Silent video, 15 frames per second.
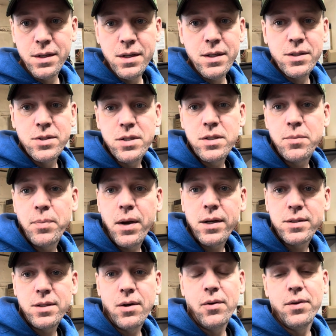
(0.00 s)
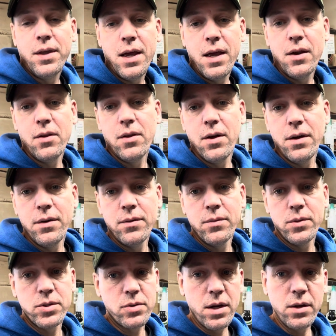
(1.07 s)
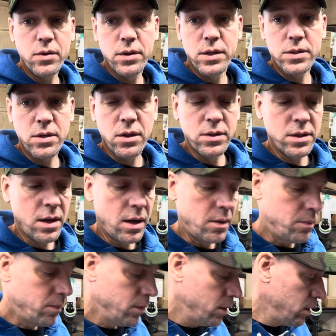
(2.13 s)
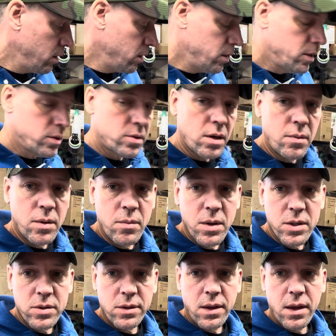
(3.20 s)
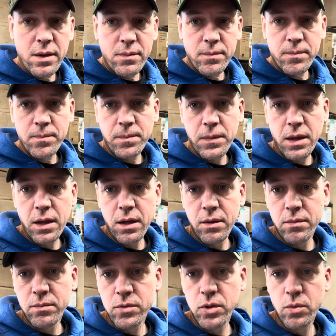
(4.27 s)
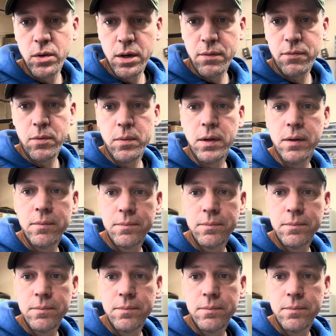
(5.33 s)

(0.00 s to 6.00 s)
Just epoxy holding the handle on, which Randall does all the time. So I'm gonna mess with that and do one up for me.